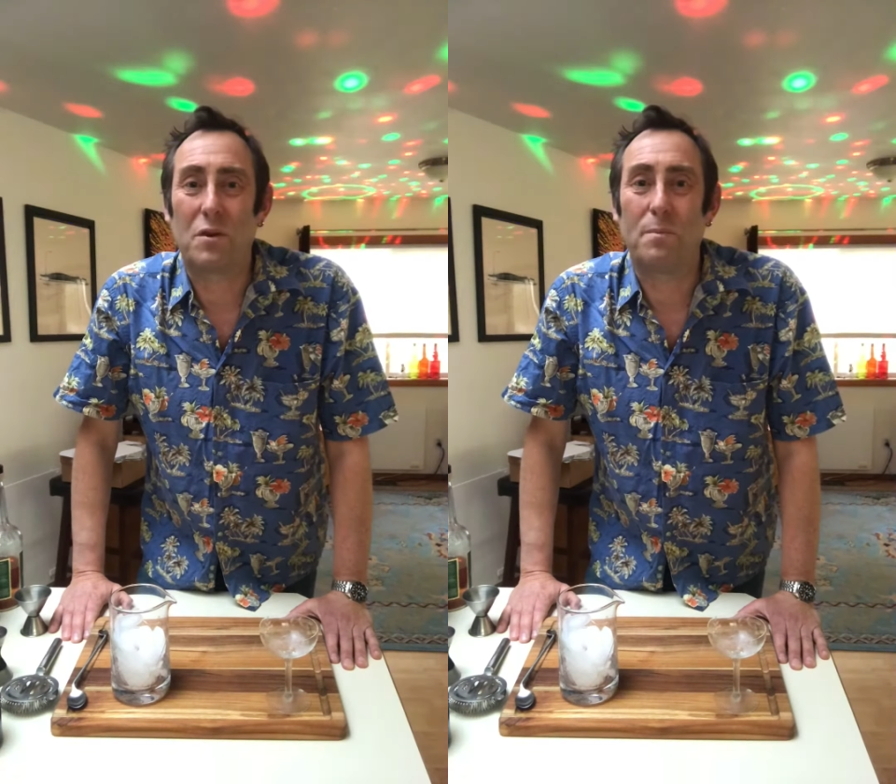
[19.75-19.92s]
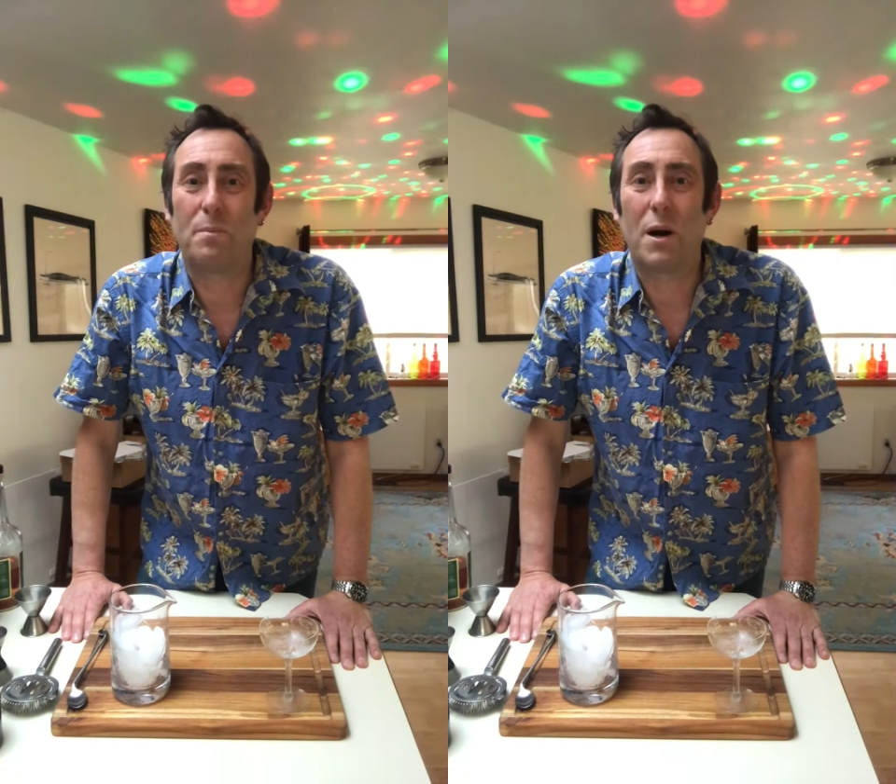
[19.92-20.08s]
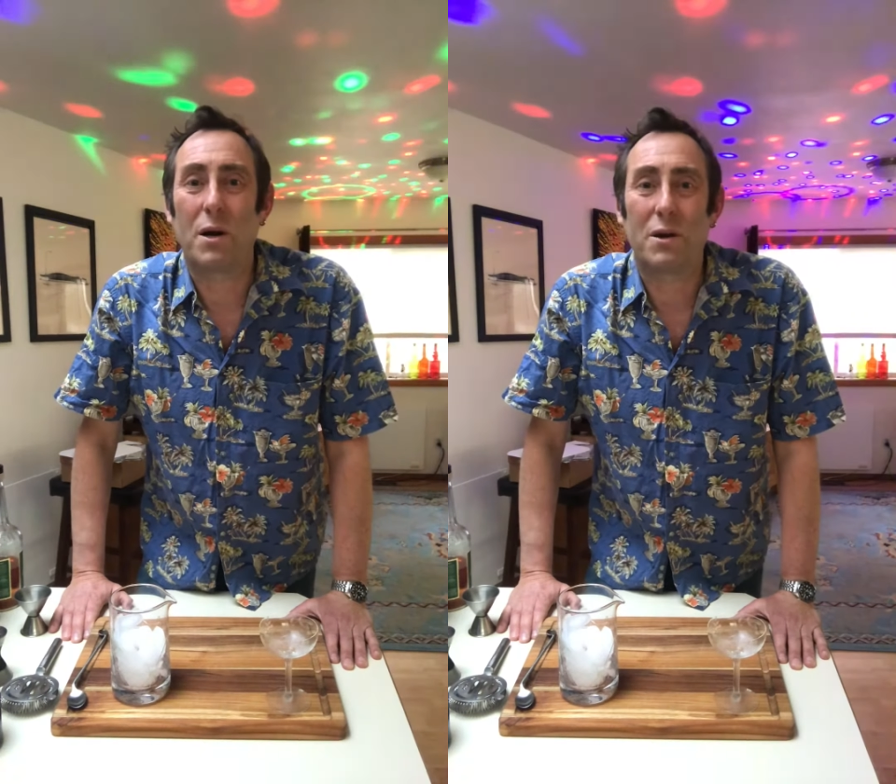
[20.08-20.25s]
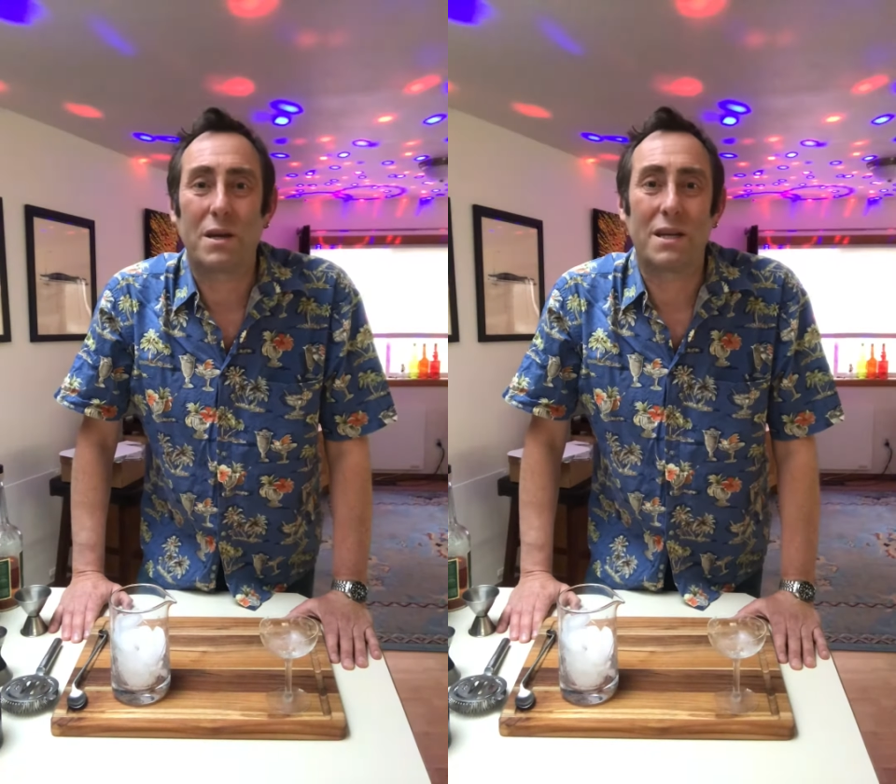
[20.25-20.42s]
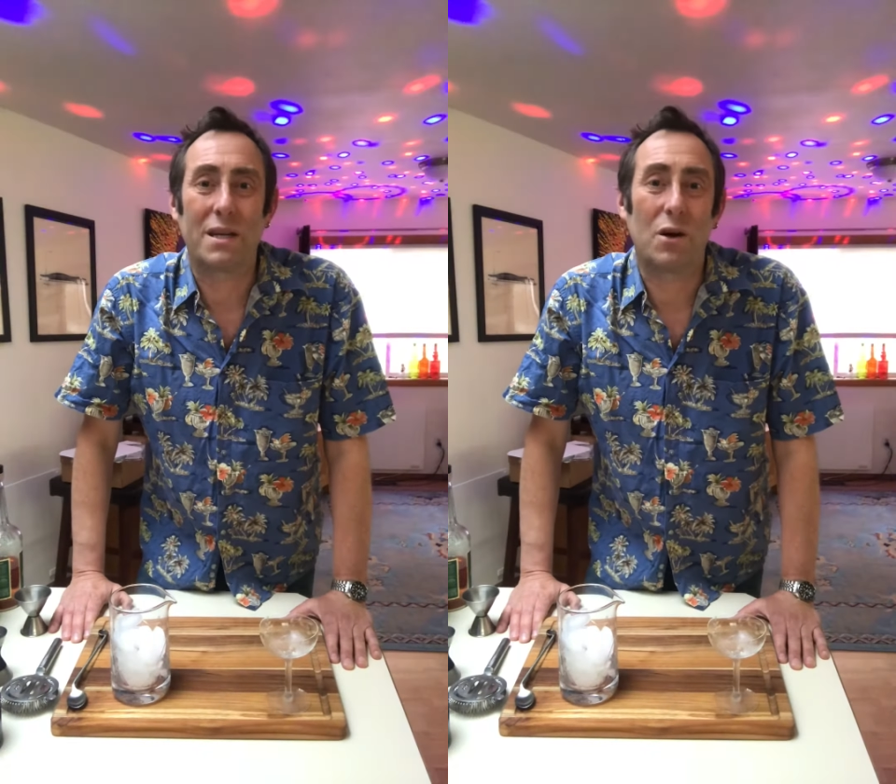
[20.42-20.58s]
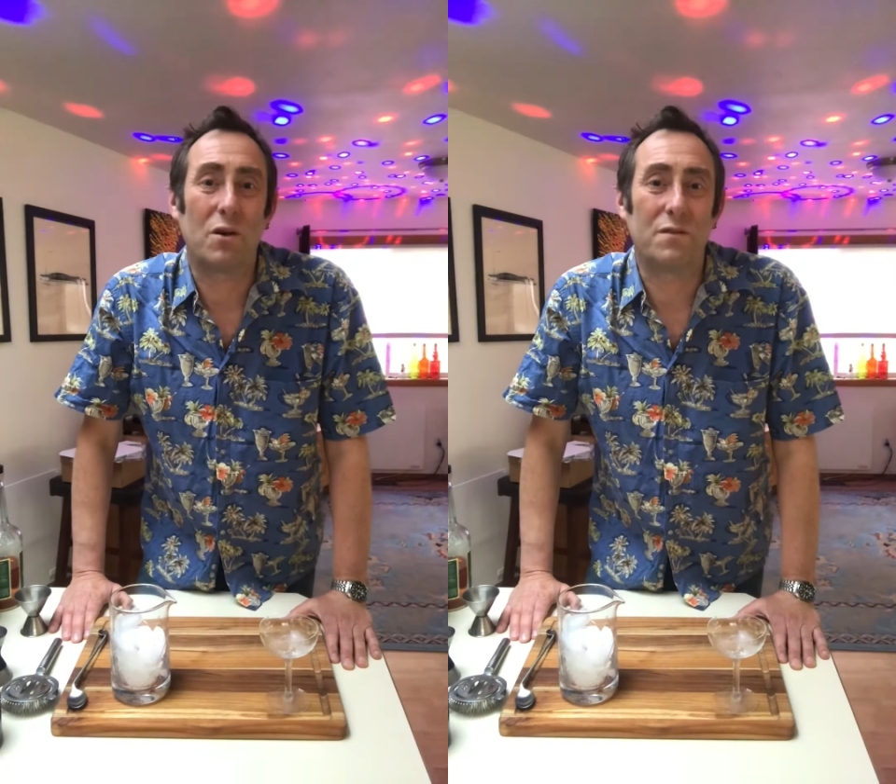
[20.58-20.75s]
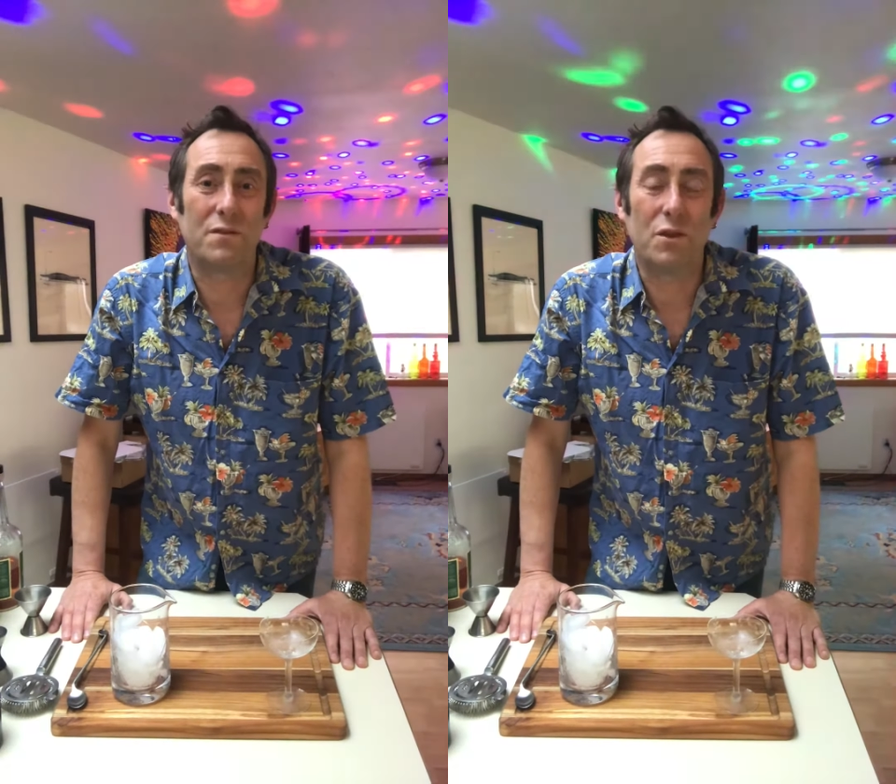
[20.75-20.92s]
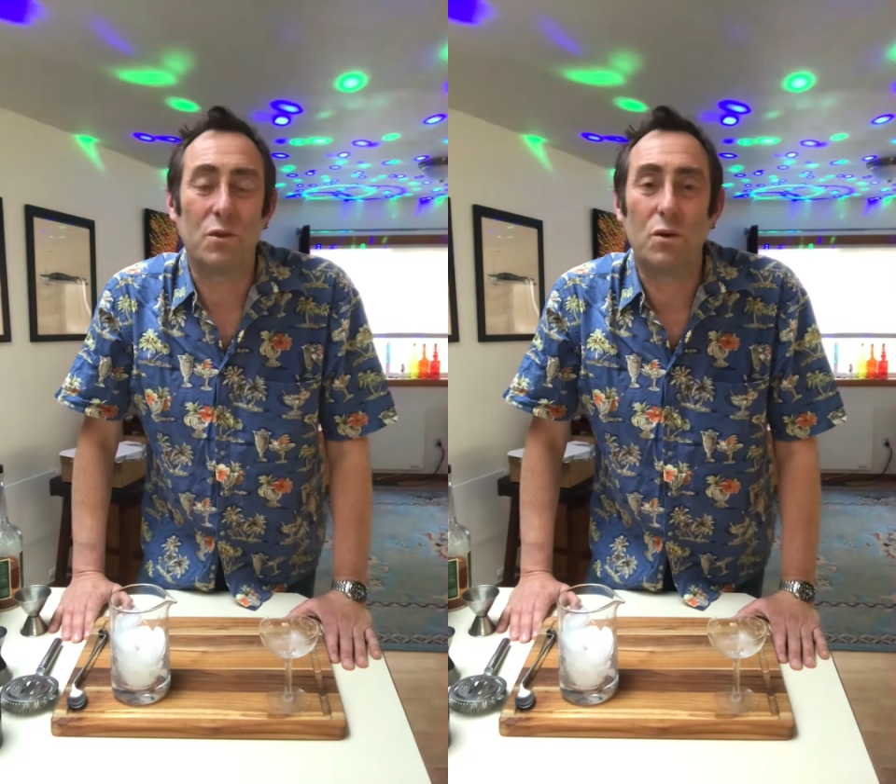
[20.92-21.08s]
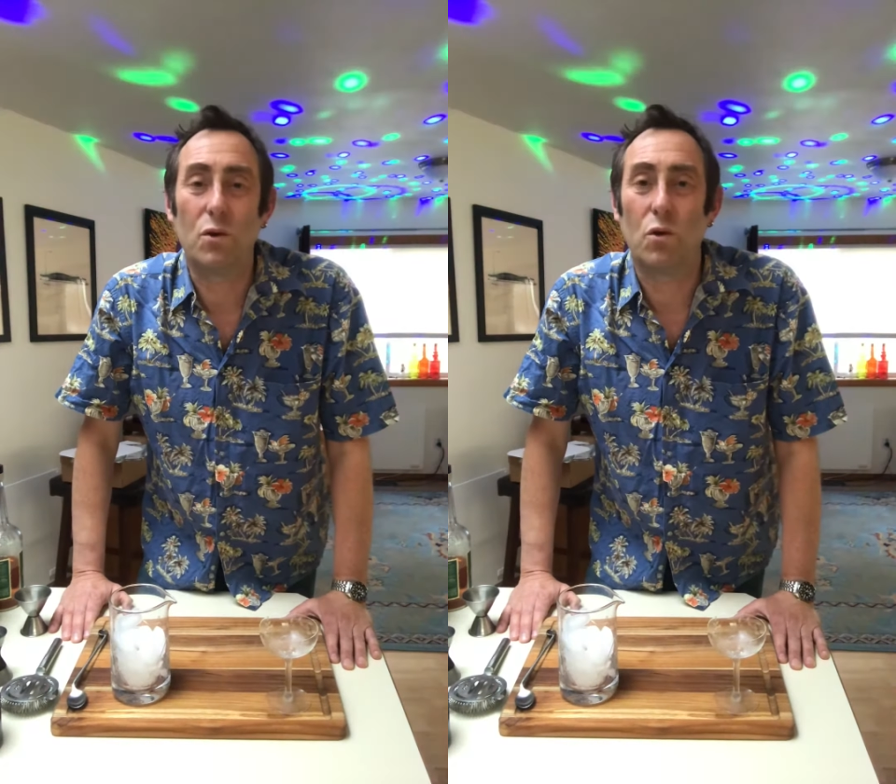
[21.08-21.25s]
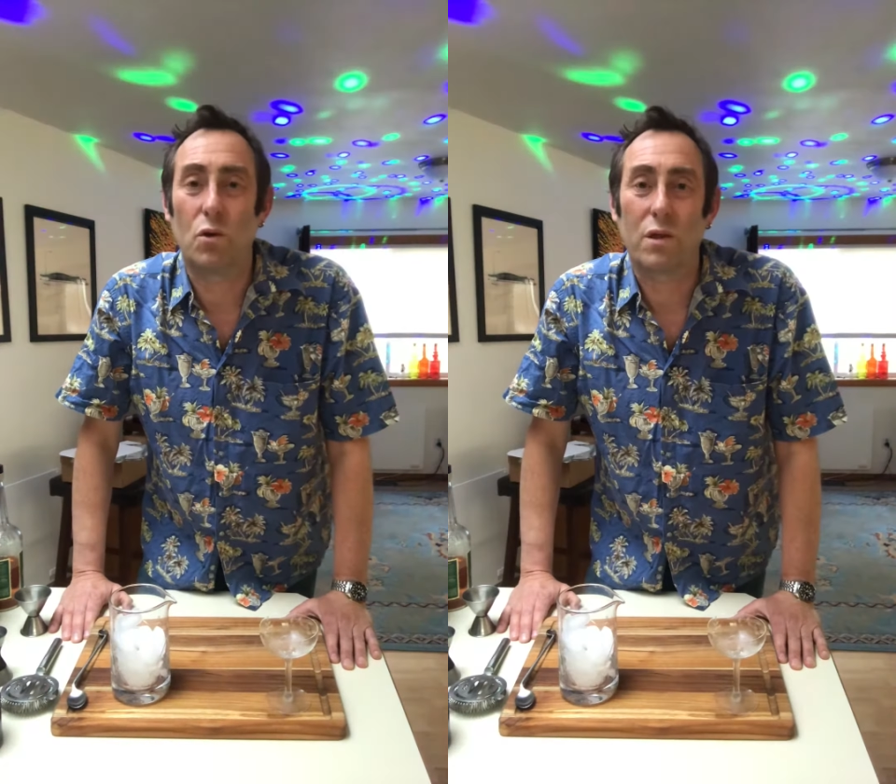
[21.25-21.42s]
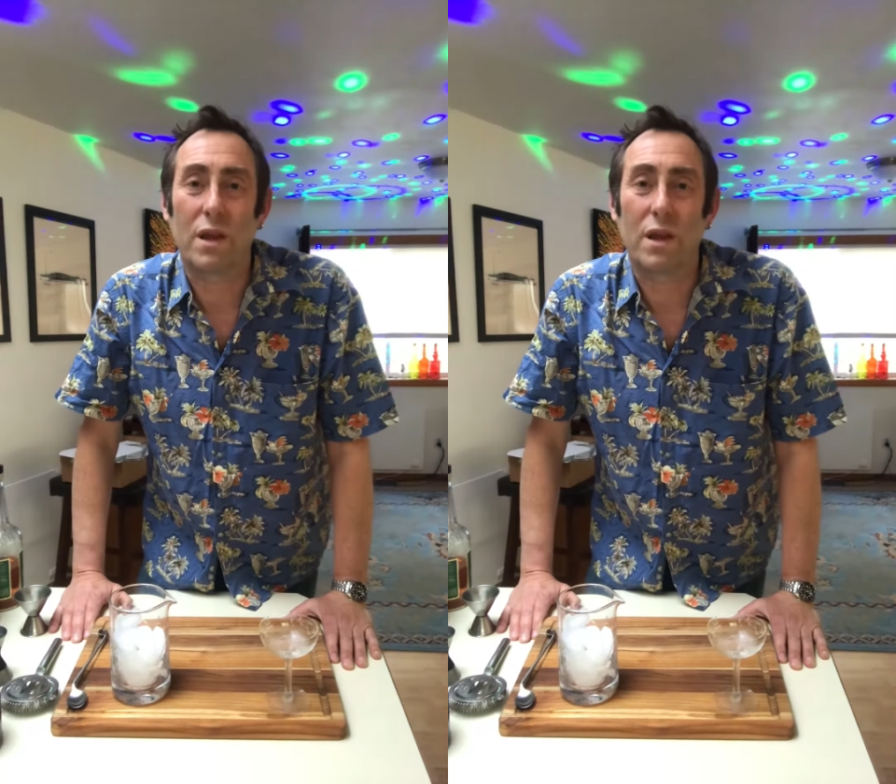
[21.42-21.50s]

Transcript: borough of New York.